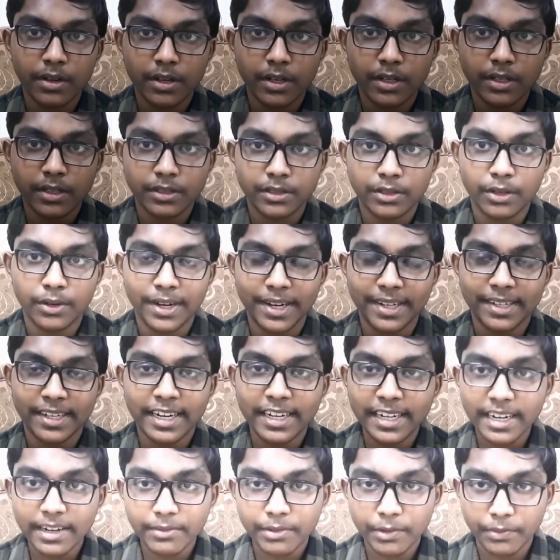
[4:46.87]
So in
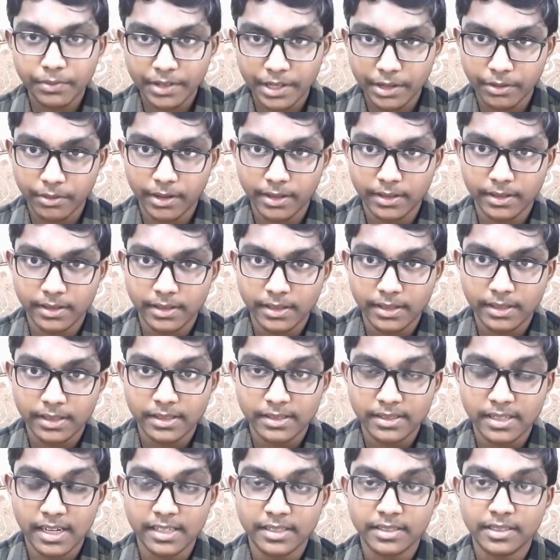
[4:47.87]
1951,
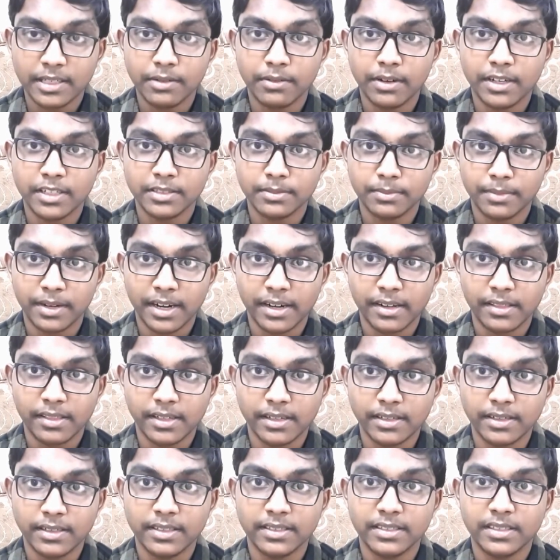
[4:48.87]
Sastri was made
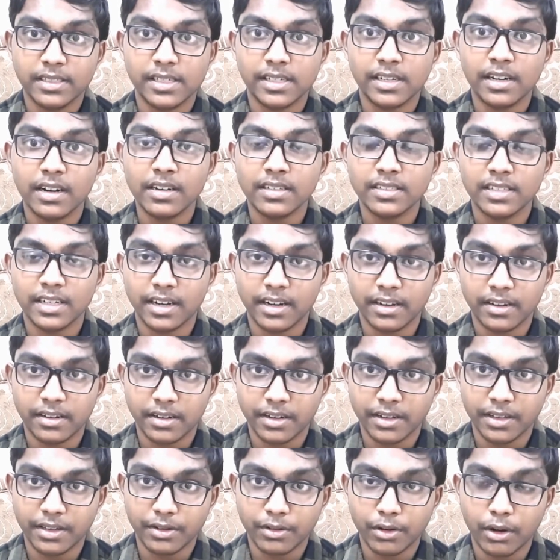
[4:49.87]
the General
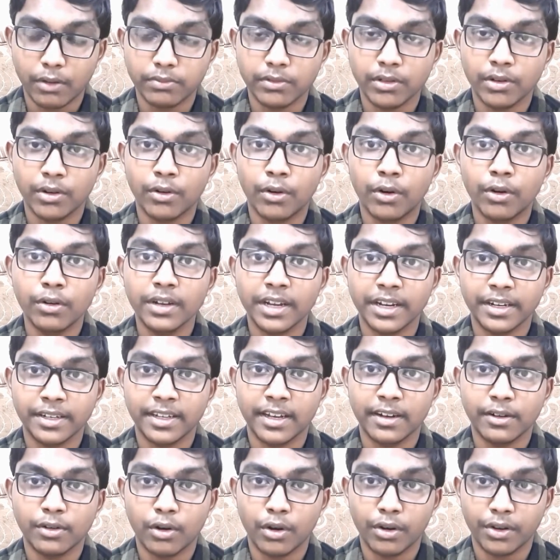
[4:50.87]
Secretary of the All India
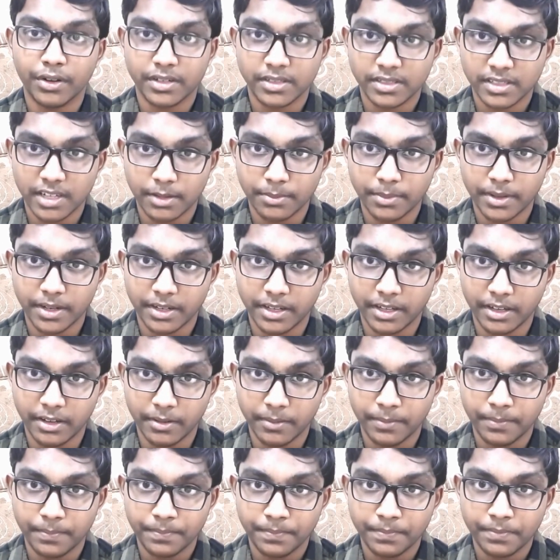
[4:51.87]
Congress Committee
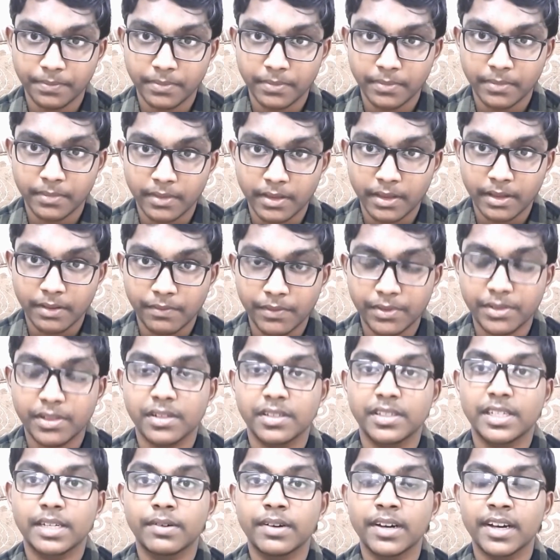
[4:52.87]
with
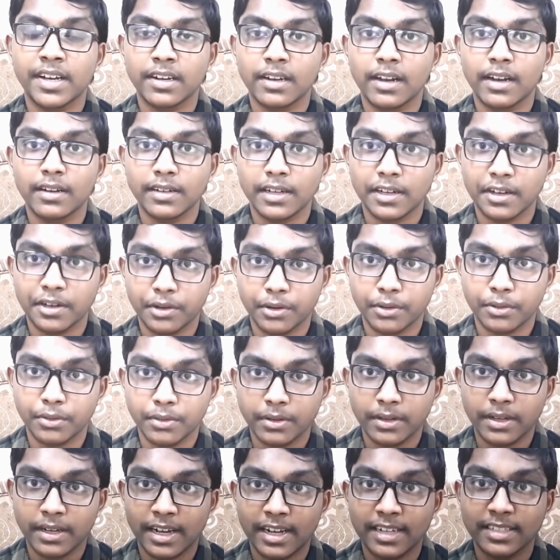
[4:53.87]
Jawaharlal Nehru
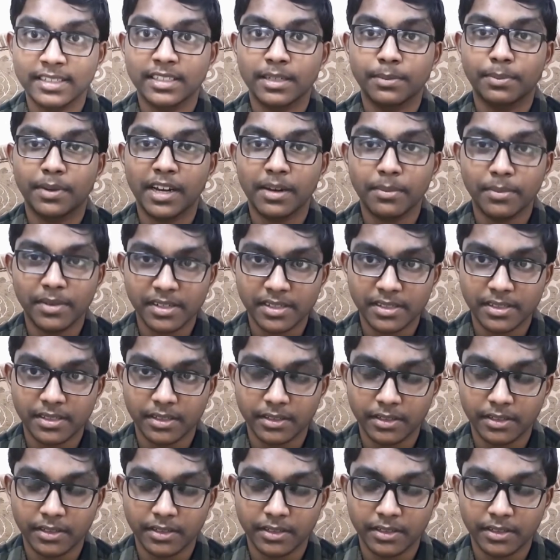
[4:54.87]
as the Prime Minister.